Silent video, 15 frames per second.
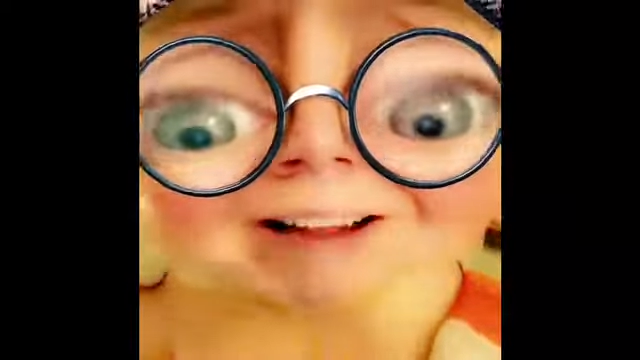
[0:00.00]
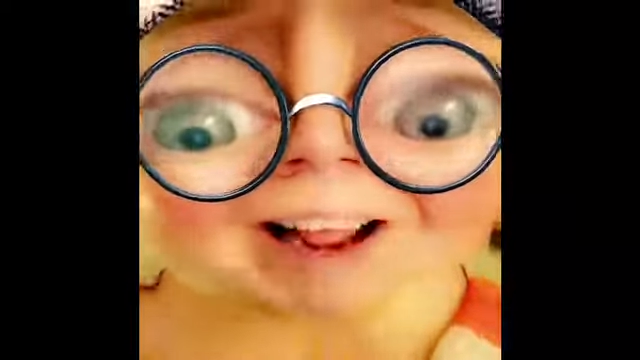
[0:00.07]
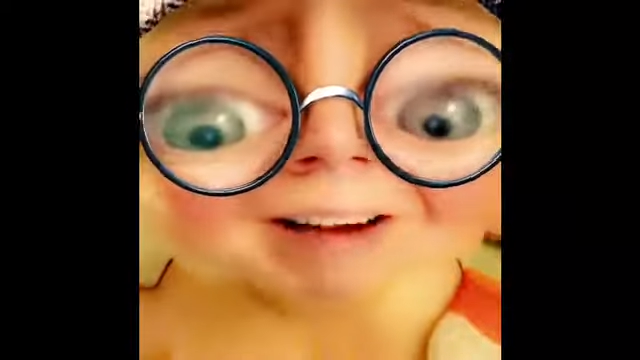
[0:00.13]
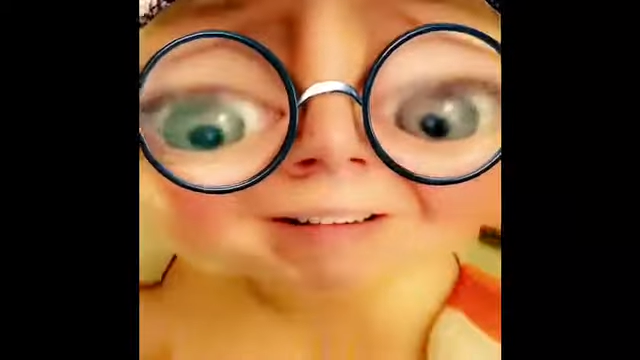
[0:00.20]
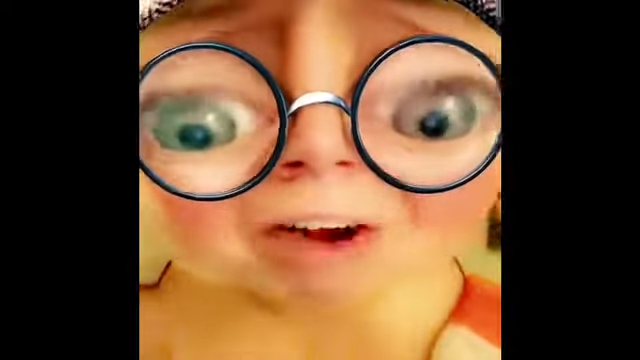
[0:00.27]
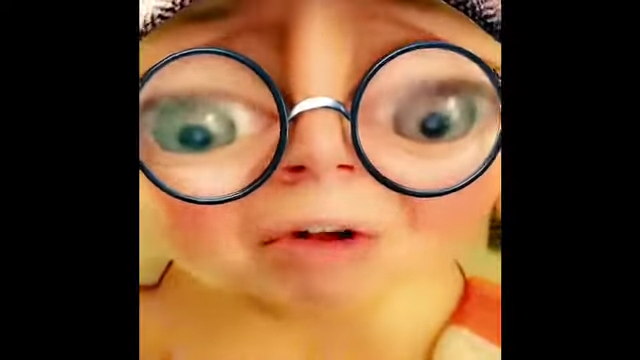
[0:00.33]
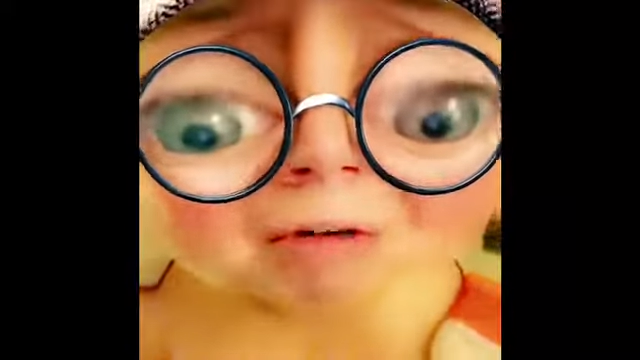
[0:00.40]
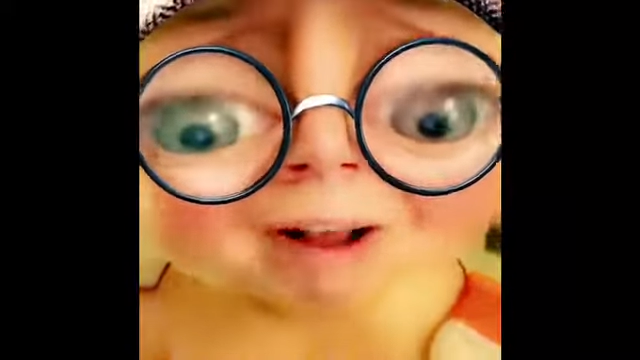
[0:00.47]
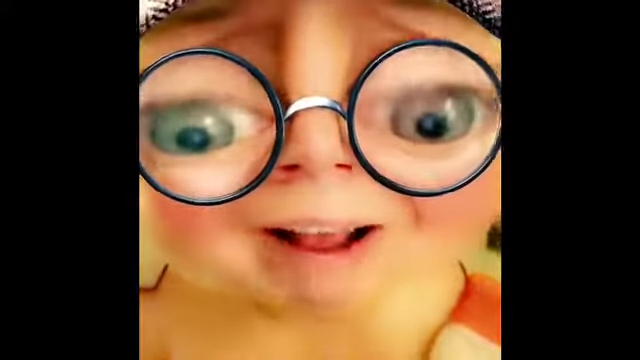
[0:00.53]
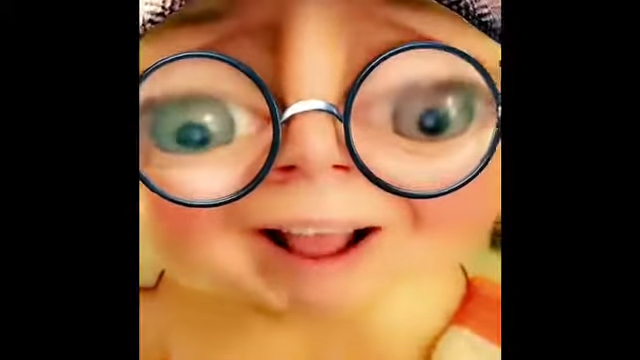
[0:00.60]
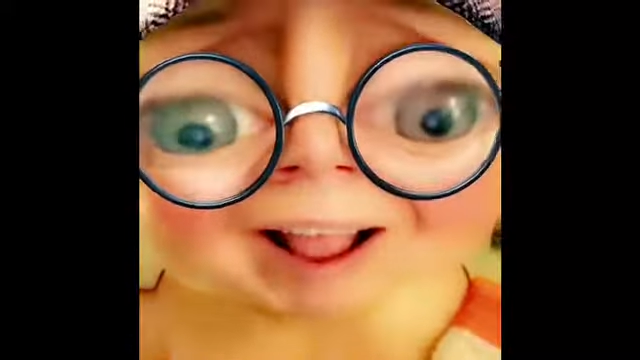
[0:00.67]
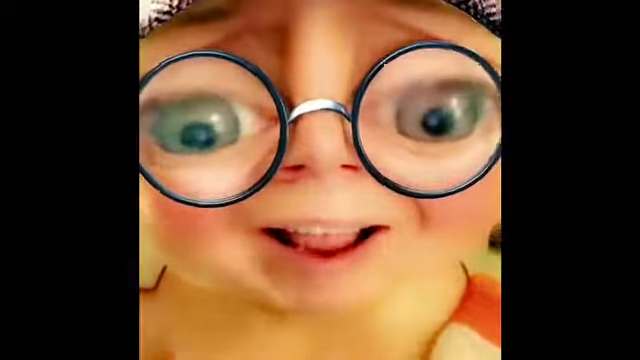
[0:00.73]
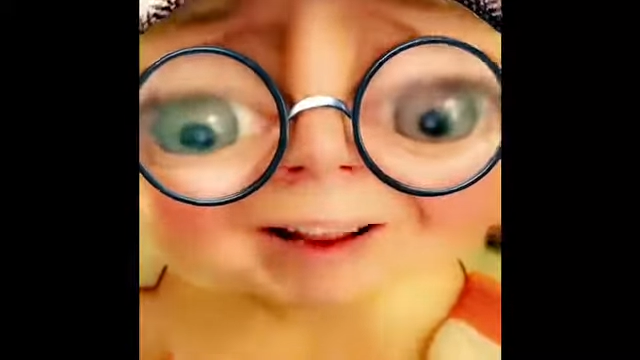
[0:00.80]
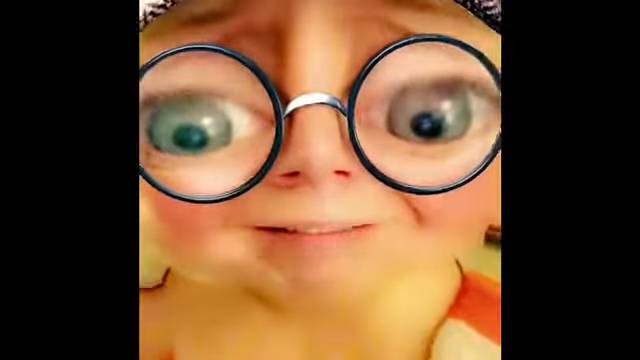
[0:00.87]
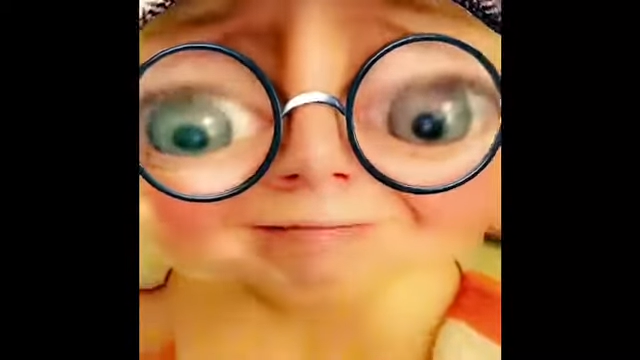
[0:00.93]
I don't know
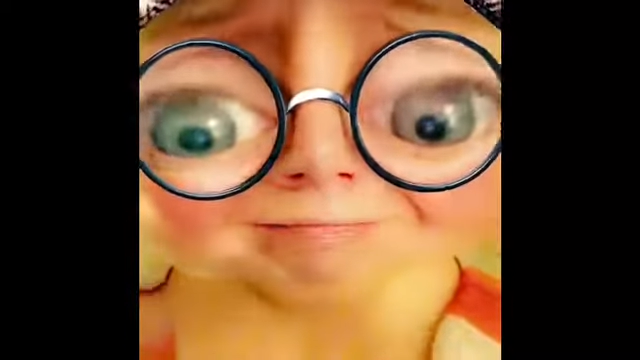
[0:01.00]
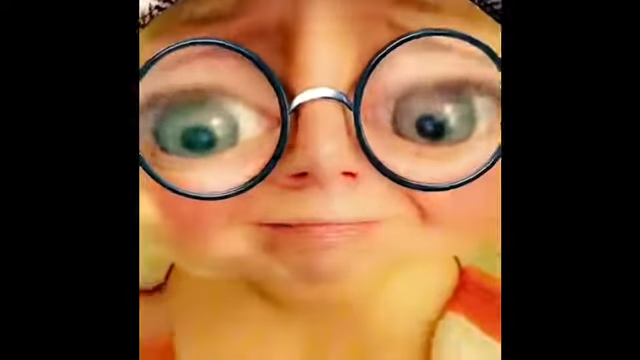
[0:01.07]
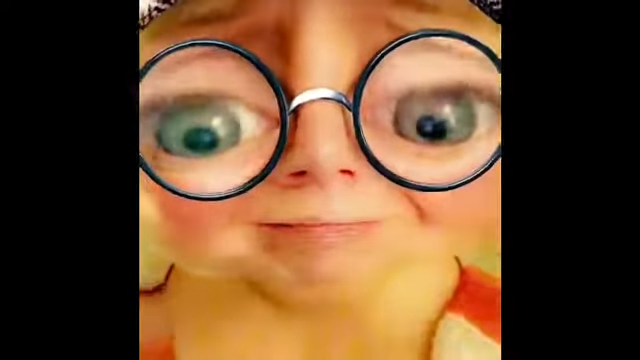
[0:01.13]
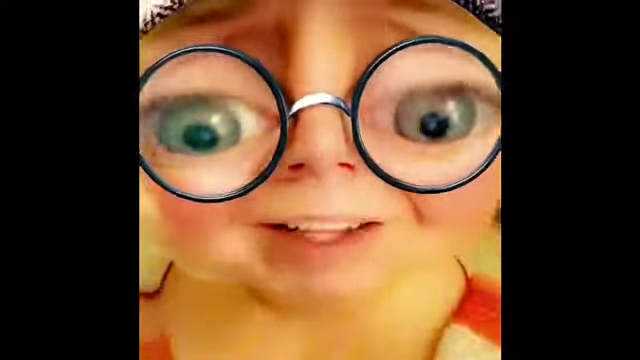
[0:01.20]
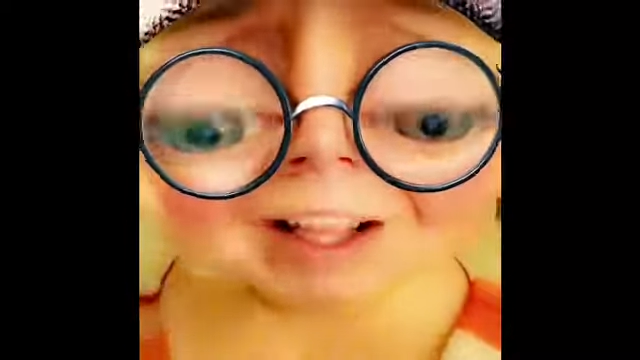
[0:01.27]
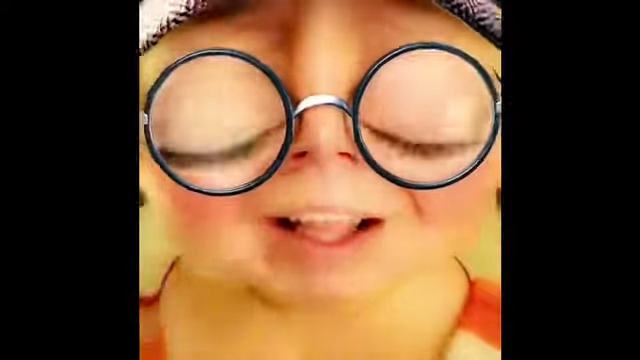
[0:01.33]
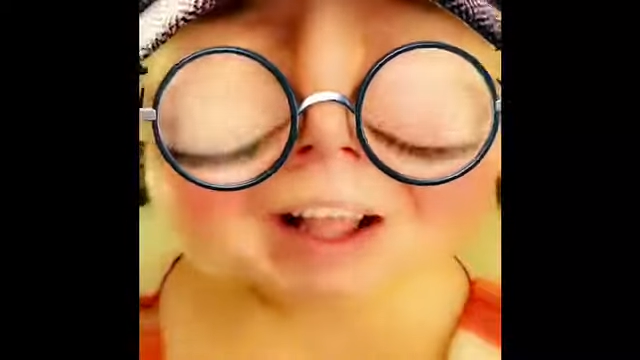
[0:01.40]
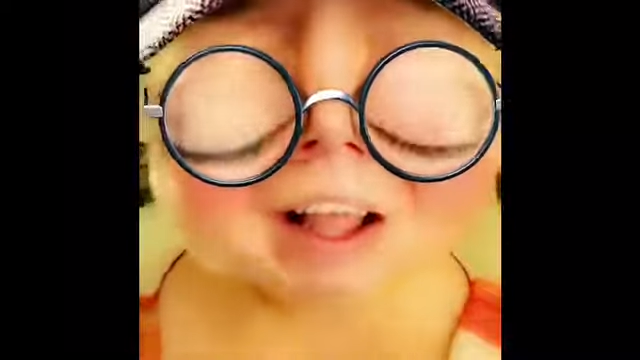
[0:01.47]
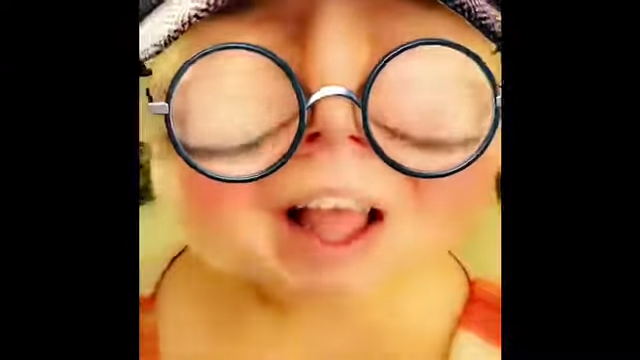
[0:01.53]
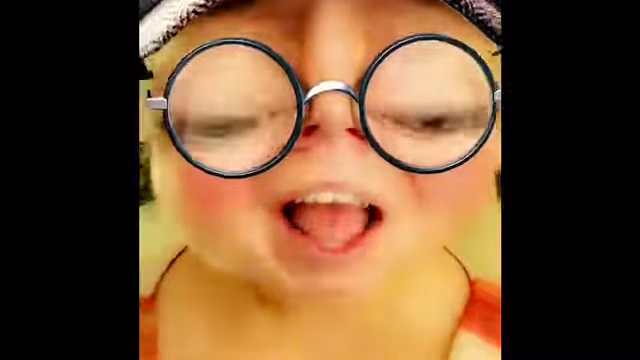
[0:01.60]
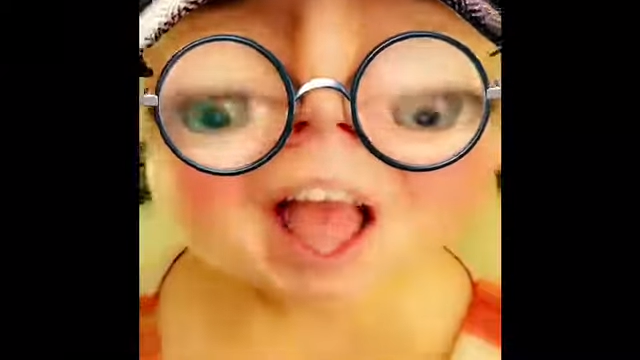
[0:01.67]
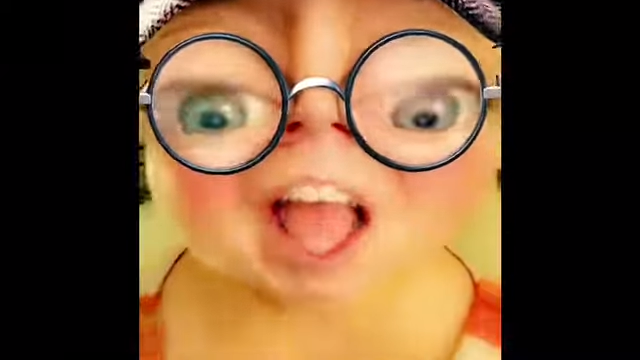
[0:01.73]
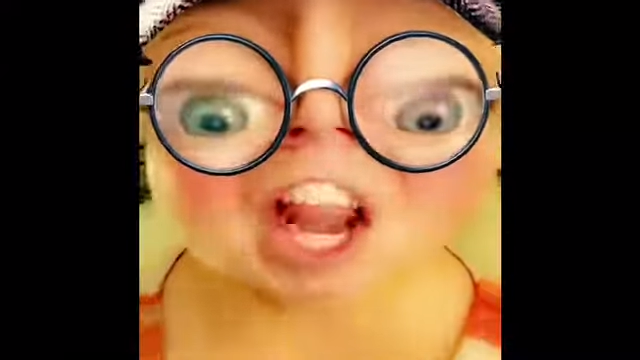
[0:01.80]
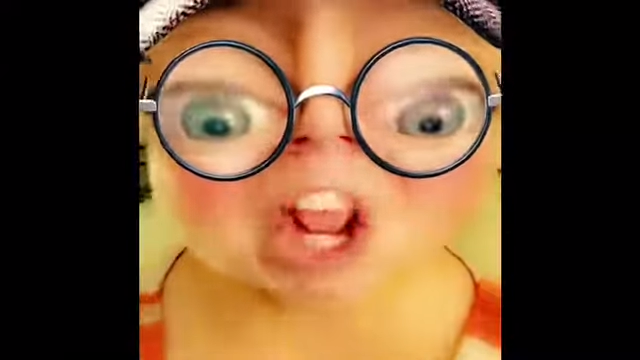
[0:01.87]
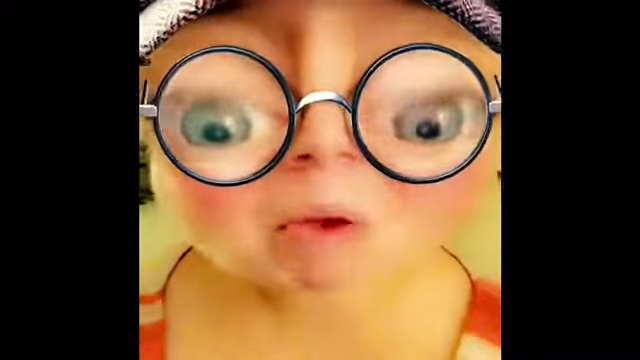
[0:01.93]
why.
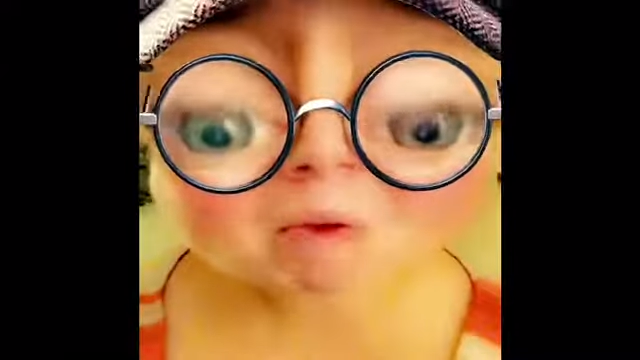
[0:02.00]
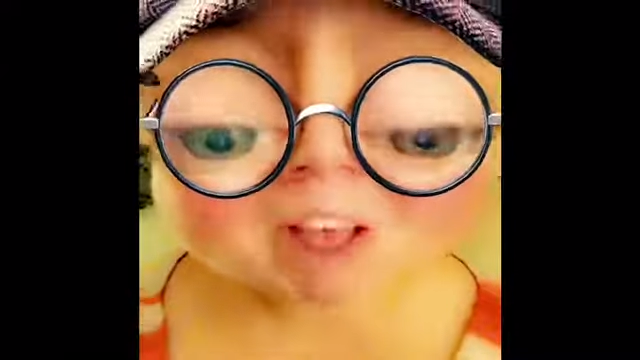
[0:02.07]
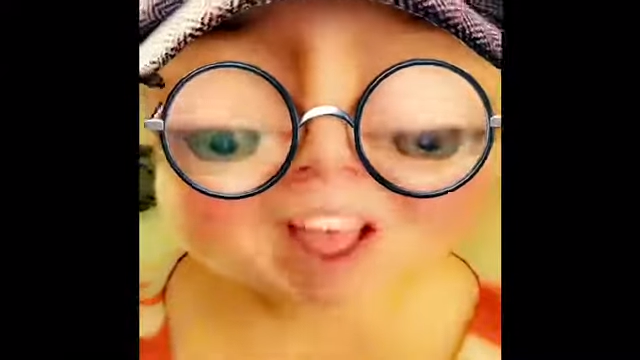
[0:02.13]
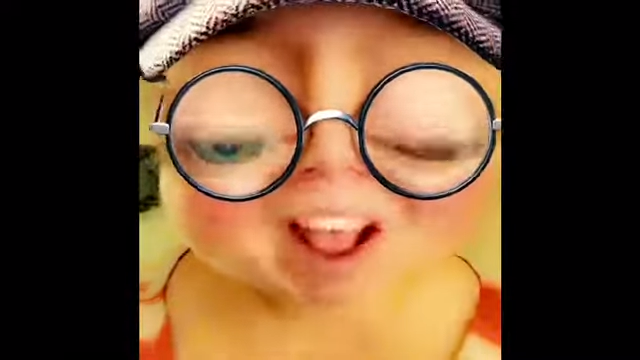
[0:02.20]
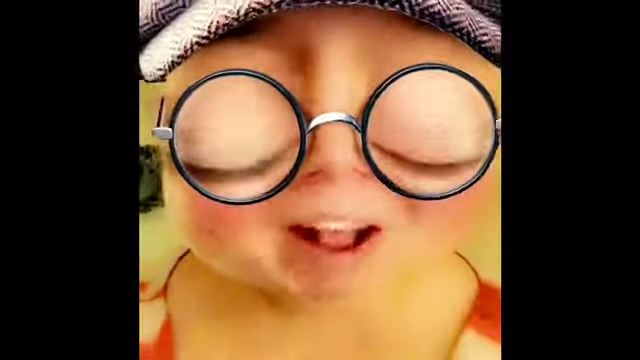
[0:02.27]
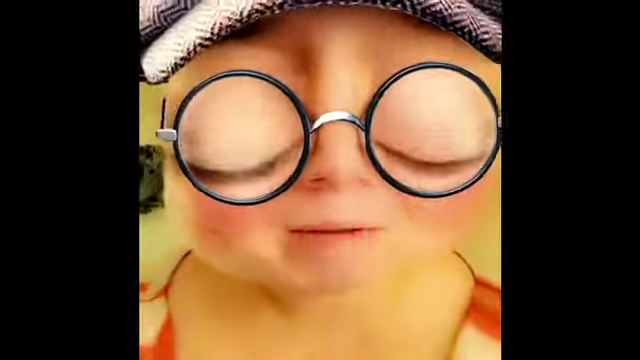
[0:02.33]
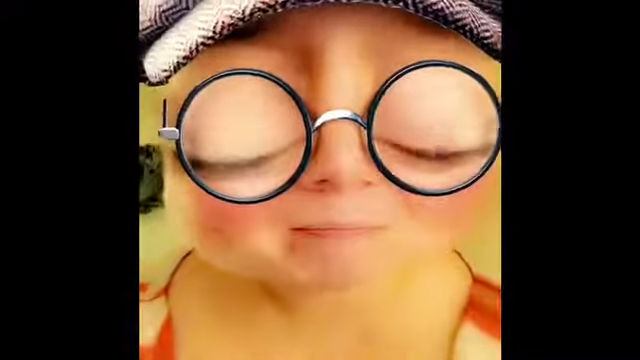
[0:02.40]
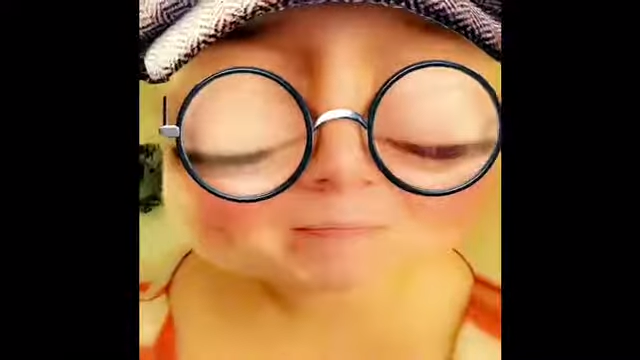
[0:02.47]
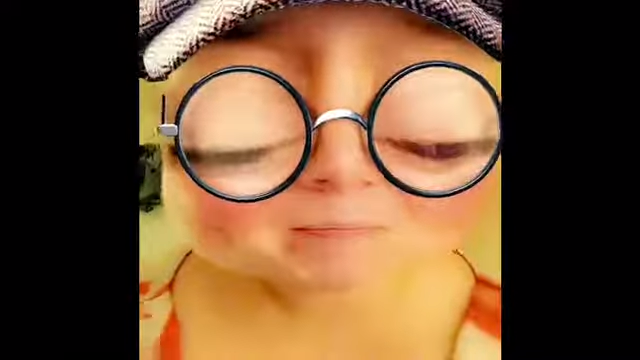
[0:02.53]
Anyway,